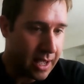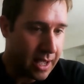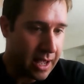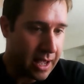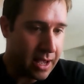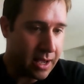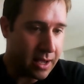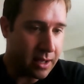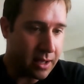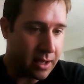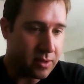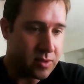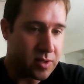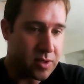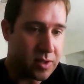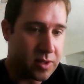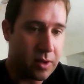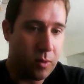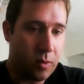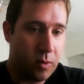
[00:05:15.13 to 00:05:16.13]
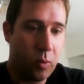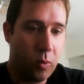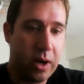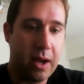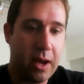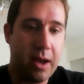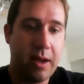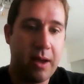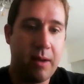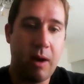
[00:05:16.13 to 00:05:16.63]
and
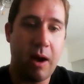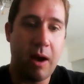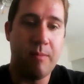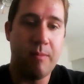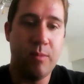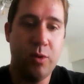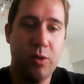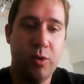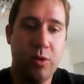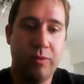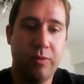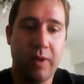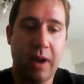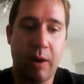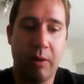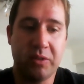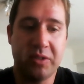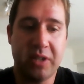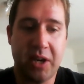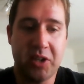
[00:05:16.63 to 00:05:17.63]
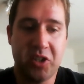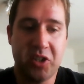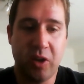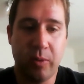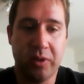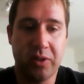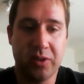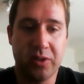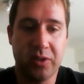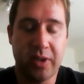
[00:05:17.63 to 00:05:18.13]
when I moved, I was actually
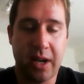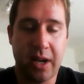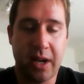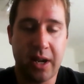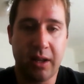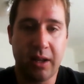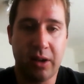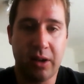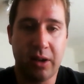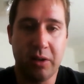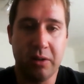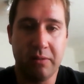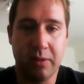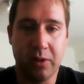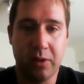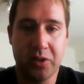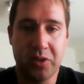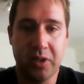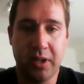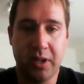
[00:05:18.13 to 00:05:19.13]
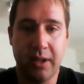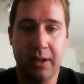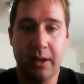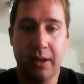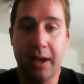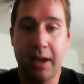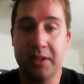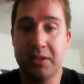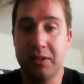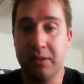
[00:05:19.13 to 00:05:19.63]
went to Santa Clara
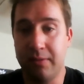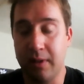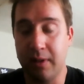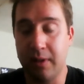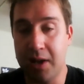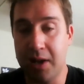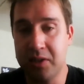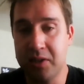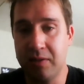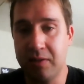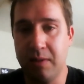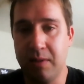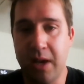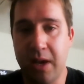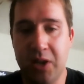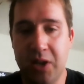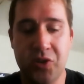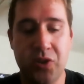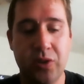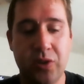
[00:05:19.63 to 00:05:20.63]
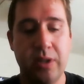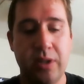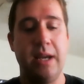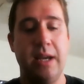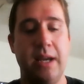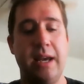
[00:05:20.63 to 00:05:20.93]
University as a philosophy major,